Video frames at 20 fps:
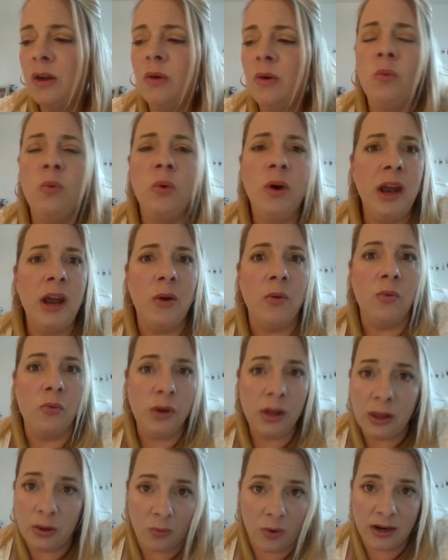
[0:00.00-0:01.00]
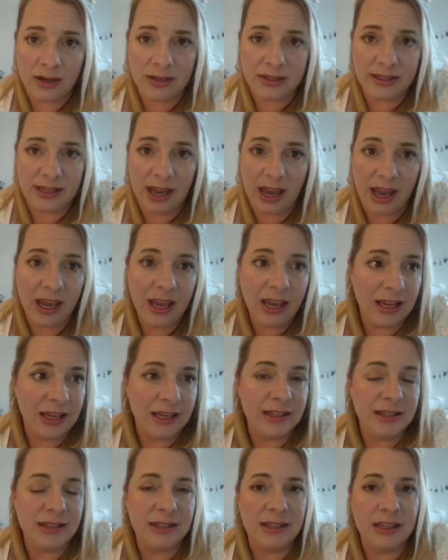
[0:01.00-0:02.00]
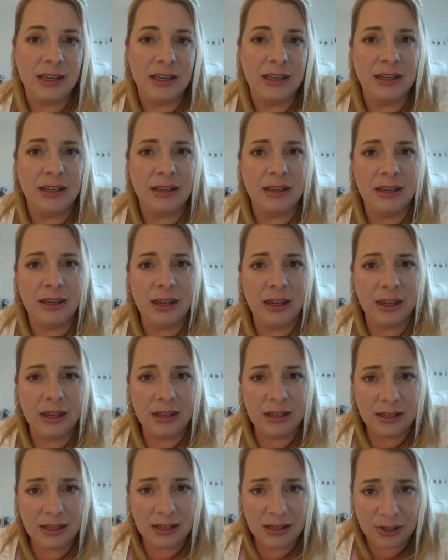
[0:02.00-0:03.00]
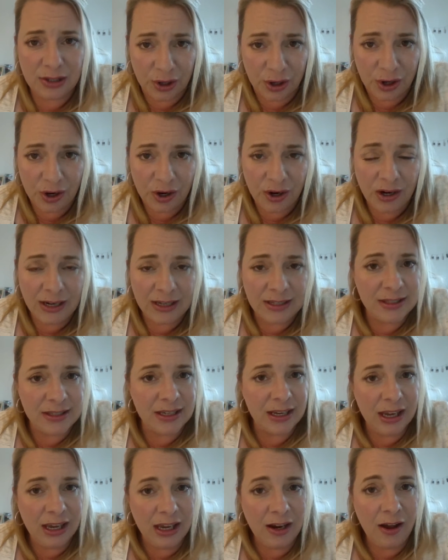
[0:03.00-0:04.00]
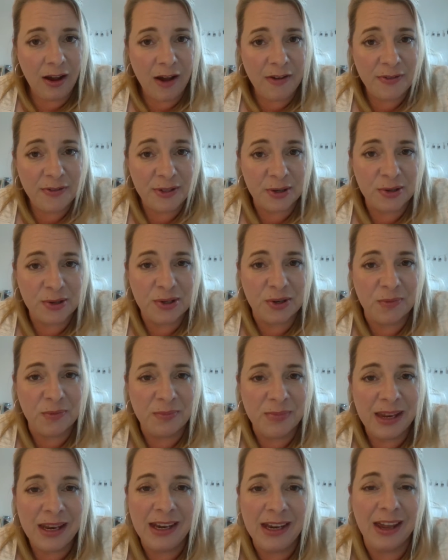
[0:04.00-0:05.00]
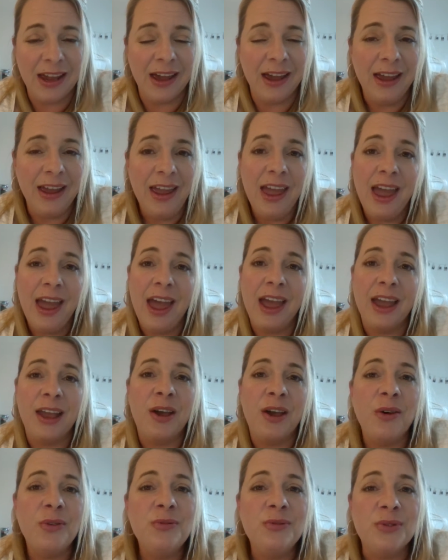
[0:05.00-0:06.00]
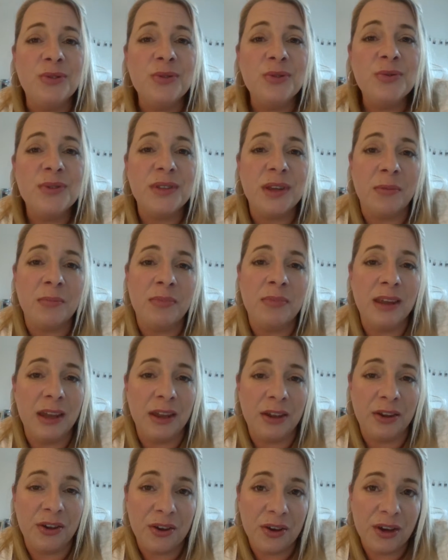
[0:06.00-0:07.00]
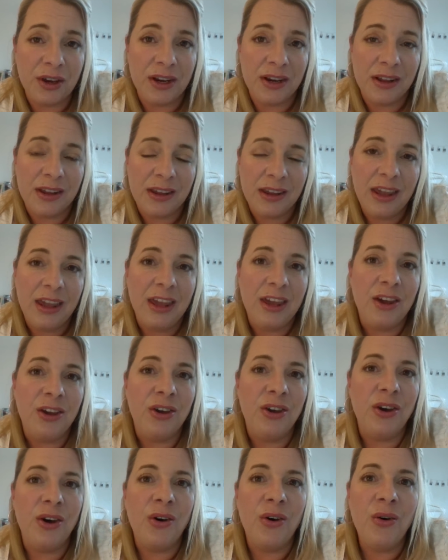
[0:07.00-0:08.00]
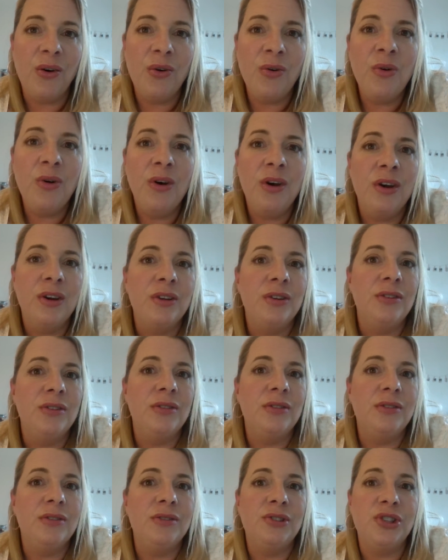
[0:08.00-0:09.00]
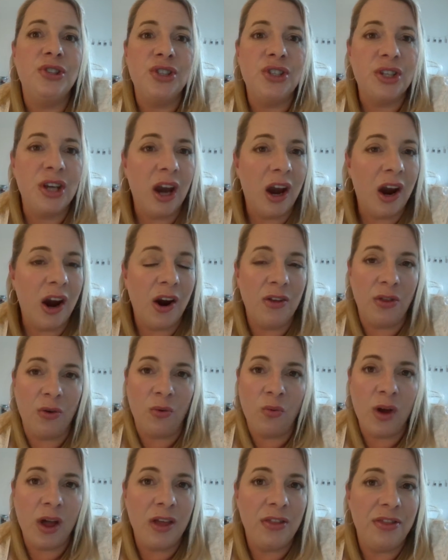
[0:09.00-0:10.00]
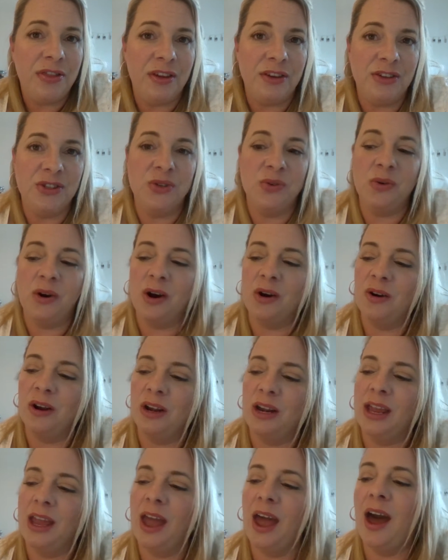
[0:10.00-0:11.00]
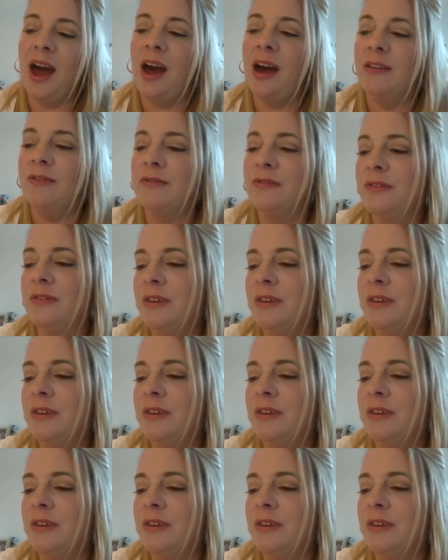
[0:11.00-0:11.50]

what I really want to say is to her is to get off social media and go do something good. Go share the wealth that you already have.